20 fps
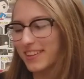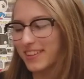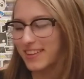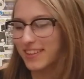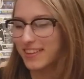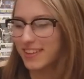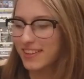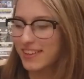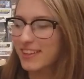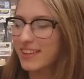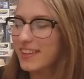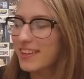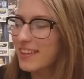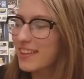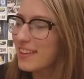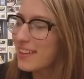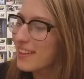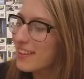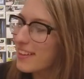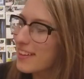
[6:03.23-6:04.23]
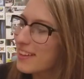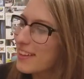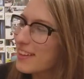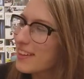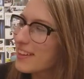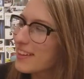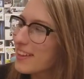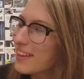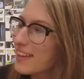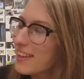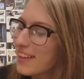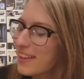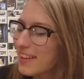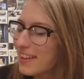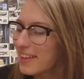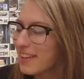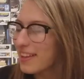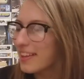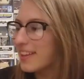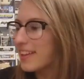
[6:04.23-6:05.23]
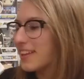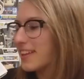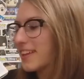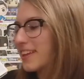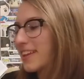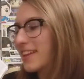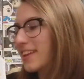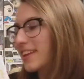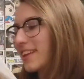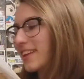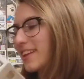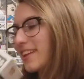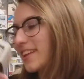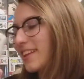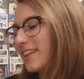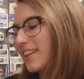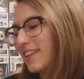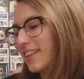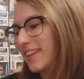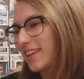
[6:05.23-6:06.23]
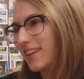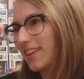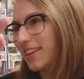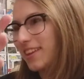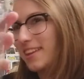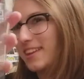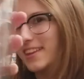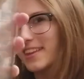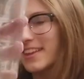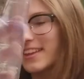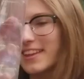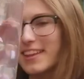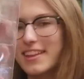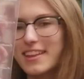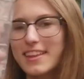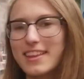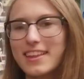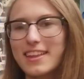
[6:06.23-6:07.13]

The person shown says nothing.